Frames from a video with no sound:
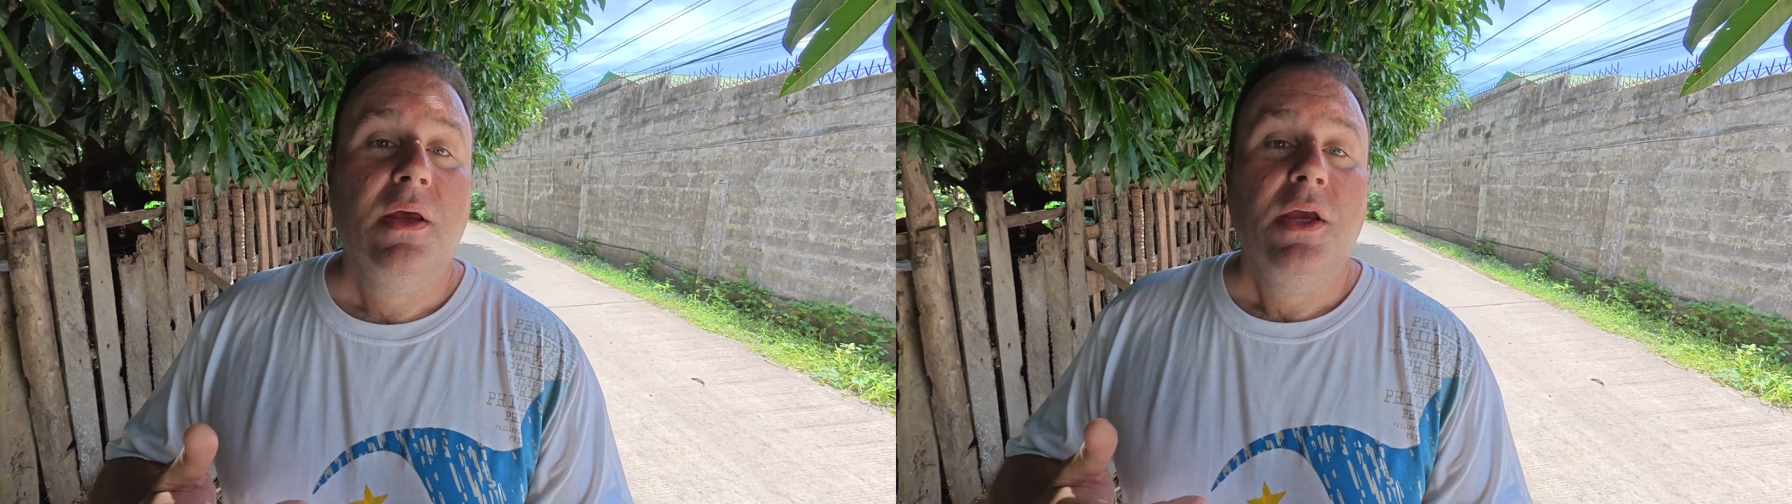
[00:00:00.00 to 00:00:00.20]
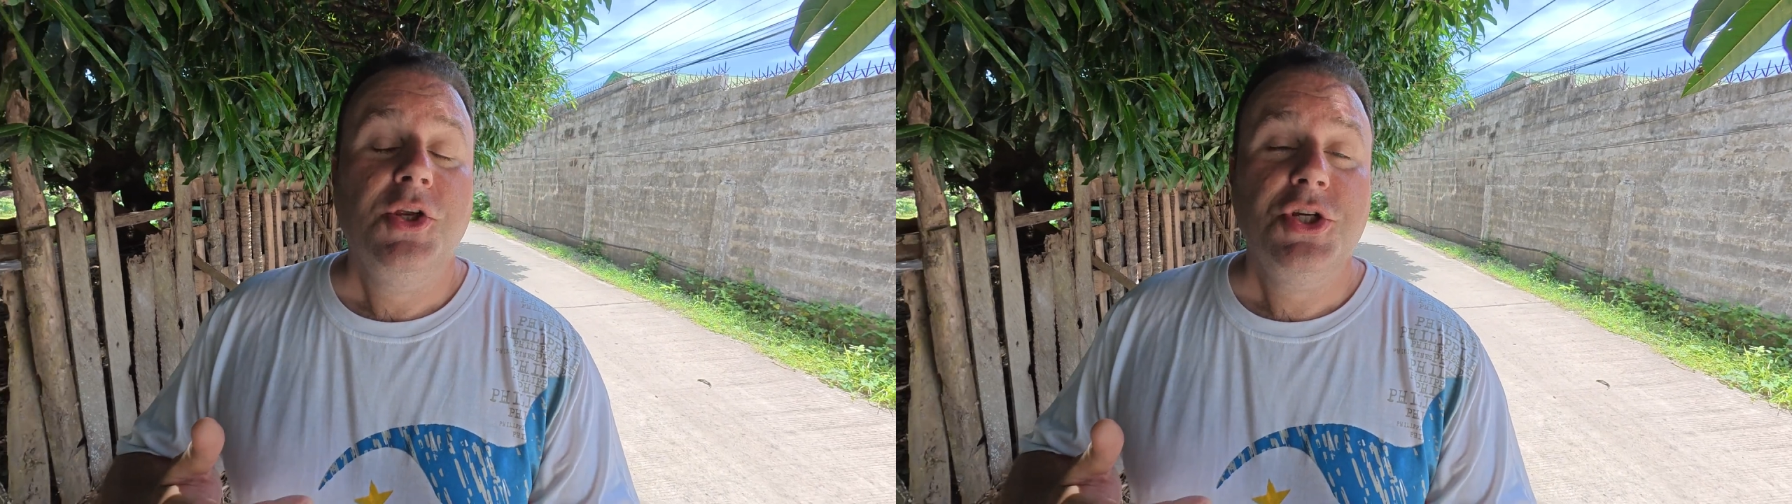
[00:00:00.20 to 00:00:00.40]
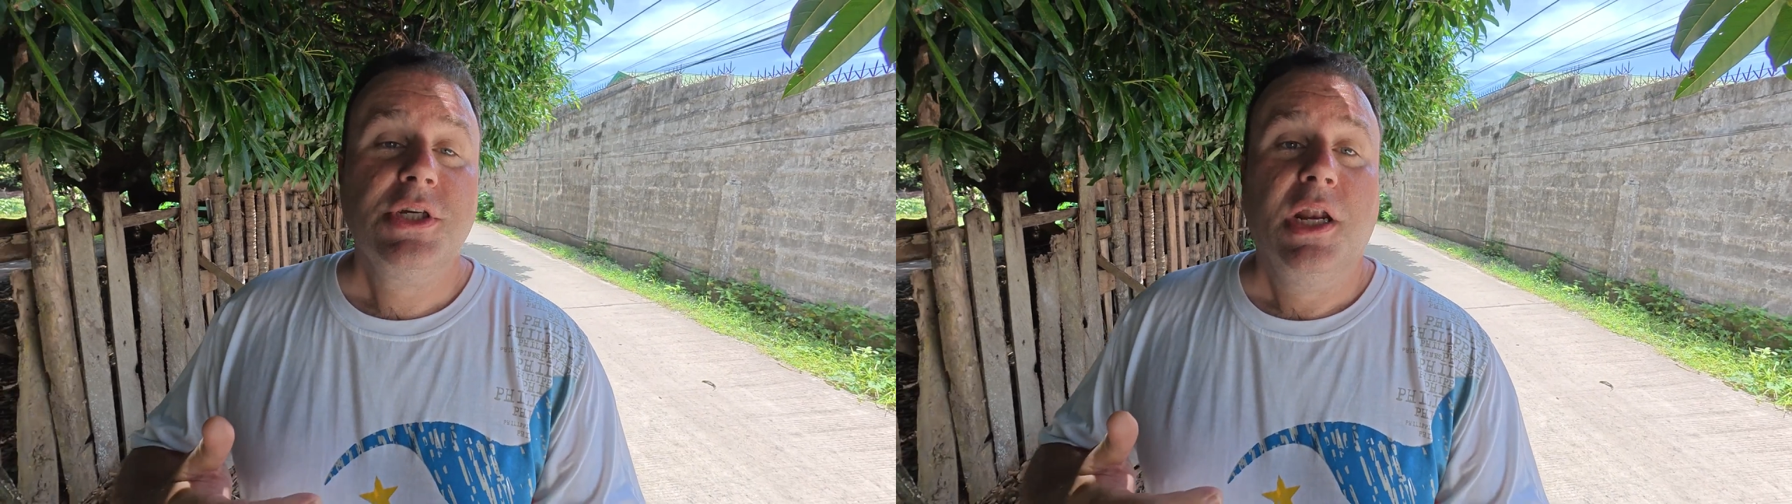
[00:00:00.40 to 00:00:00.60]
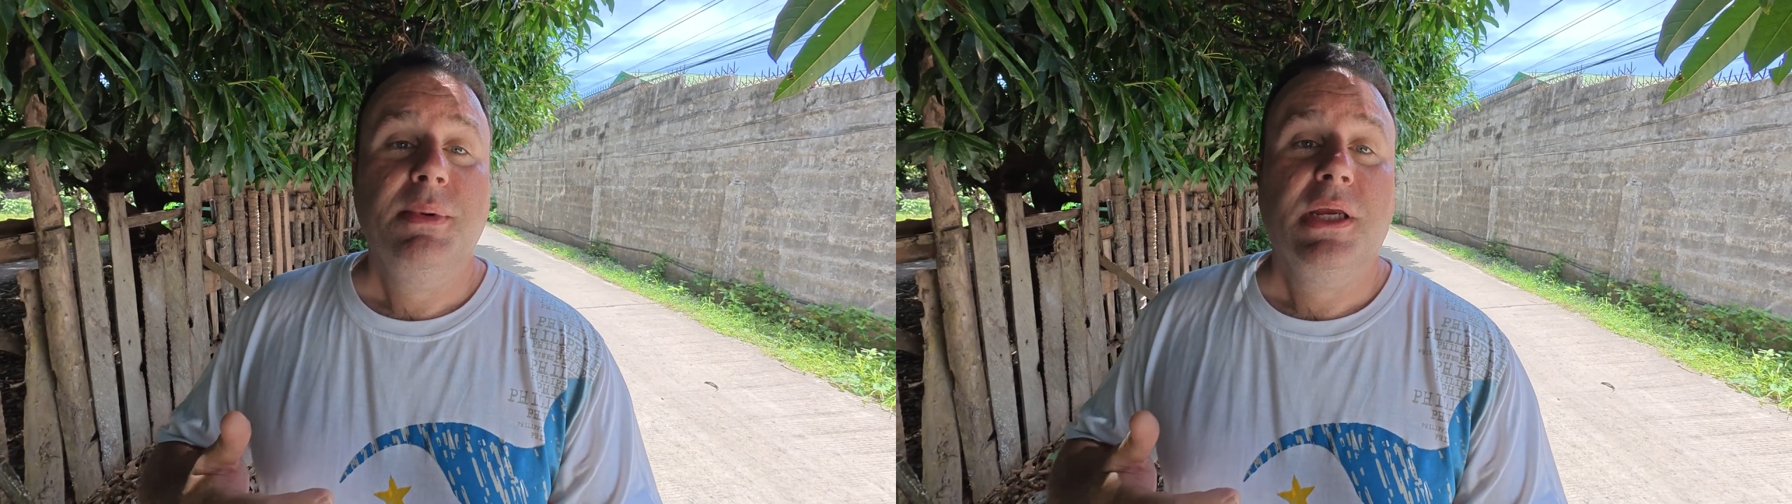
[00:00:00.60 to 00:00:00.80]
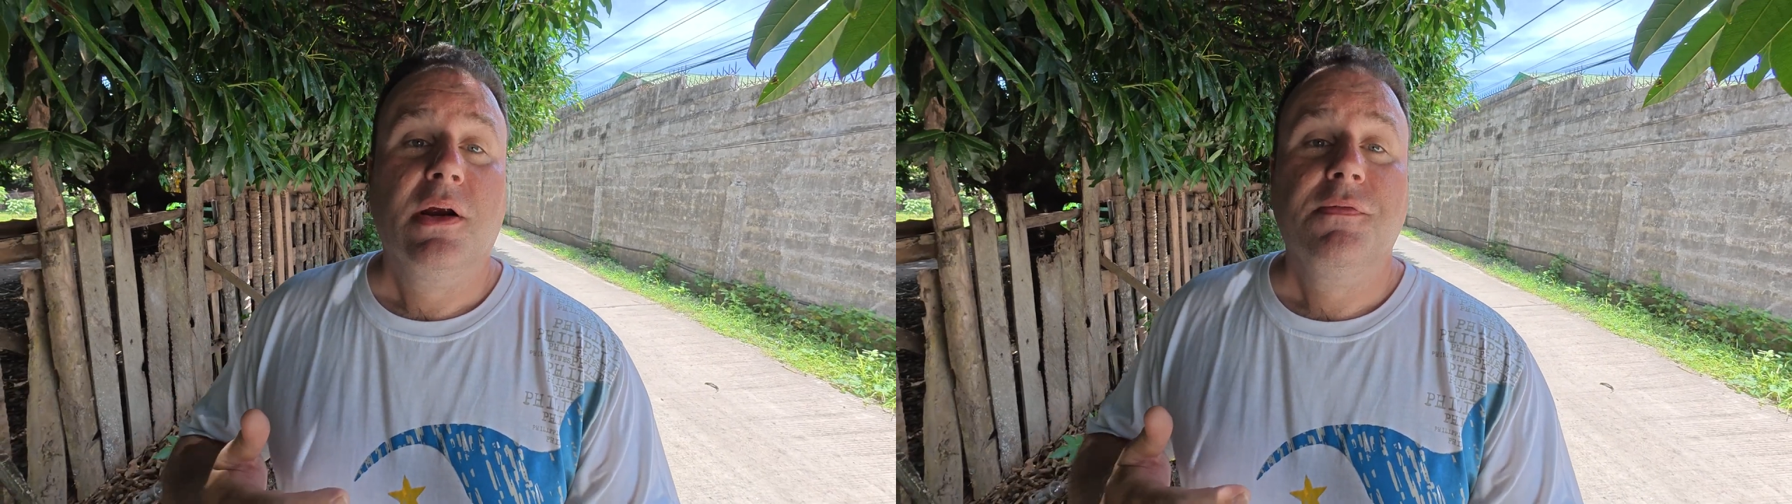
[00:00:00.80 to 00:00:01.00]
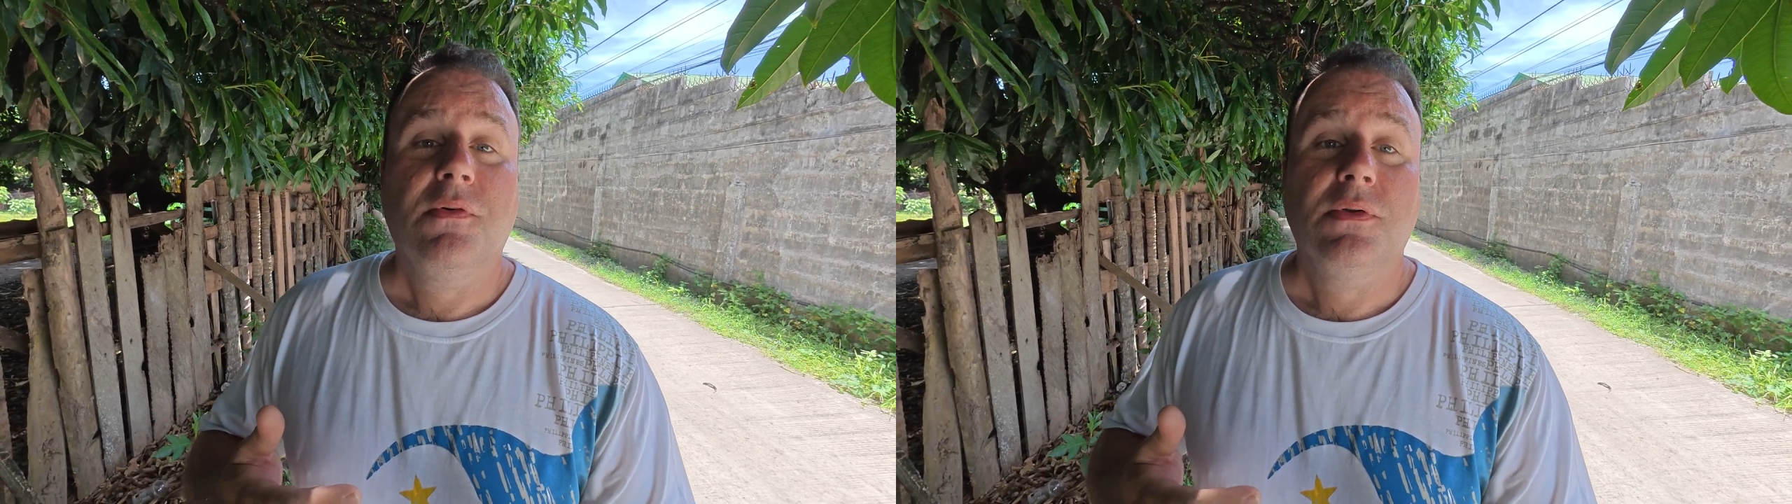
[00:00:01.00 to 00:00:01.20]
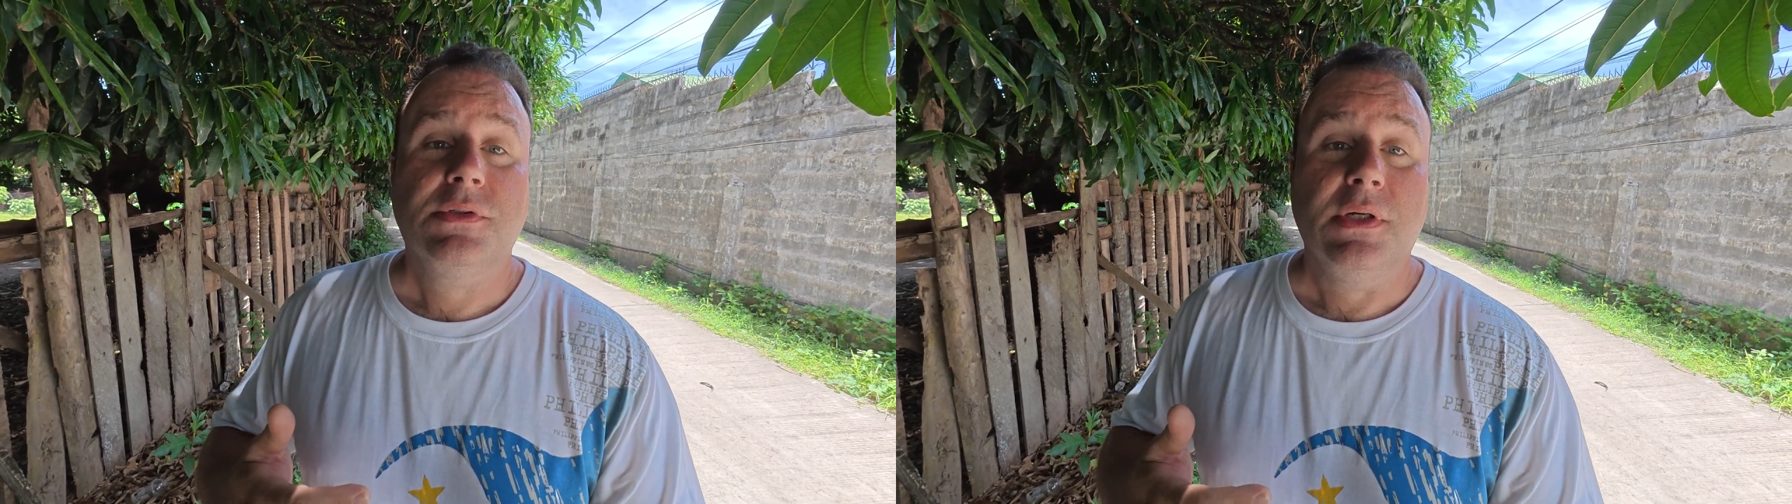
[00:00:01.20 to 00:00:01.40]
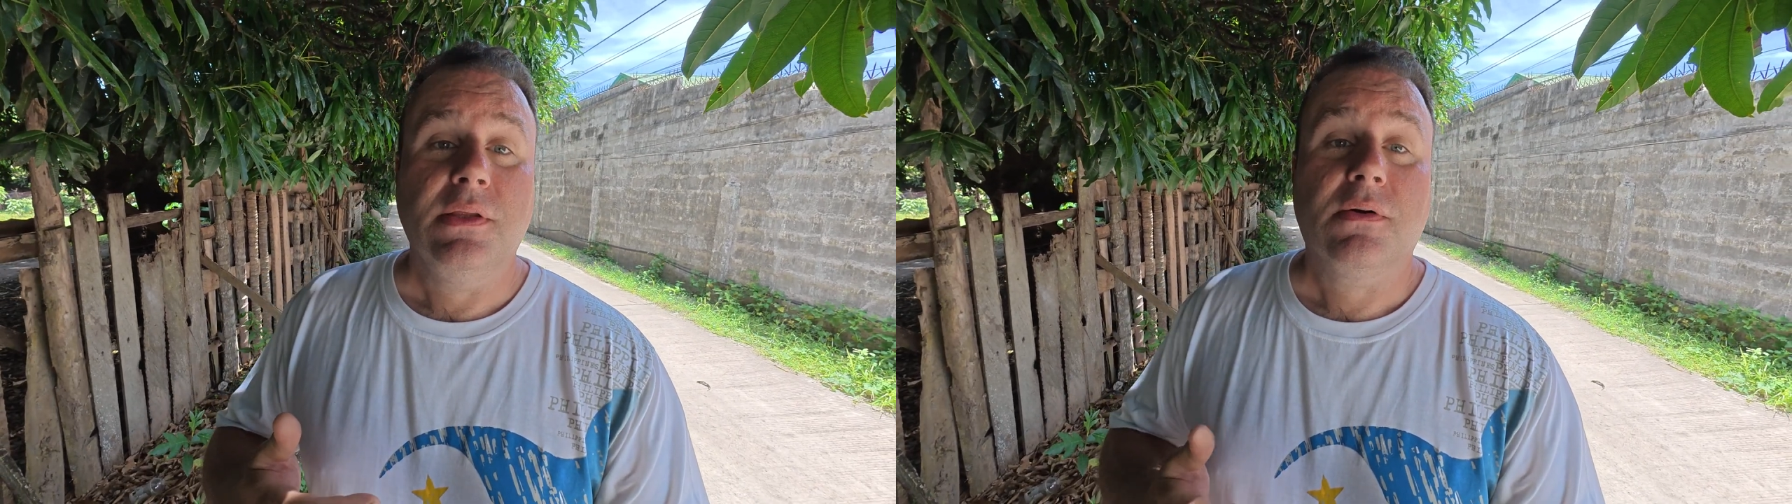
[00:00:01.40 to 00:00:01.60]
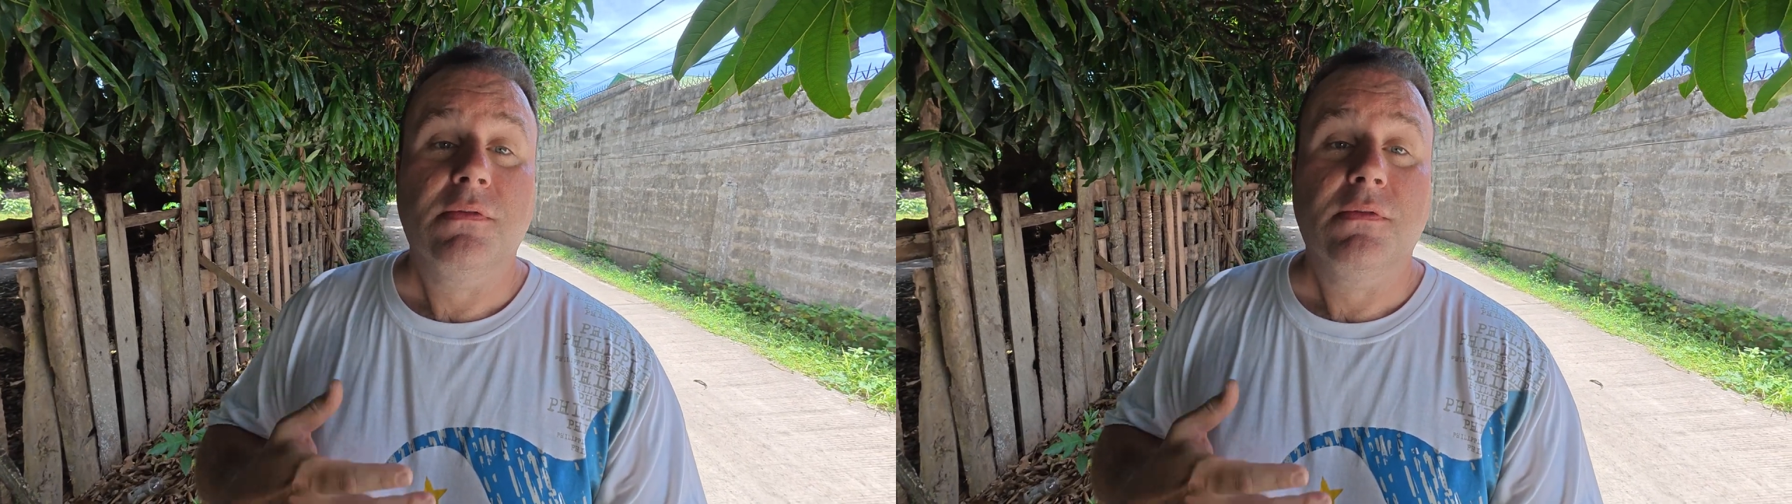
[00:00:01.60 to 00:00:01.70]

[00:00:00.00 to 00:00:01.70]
you just got to be careful to either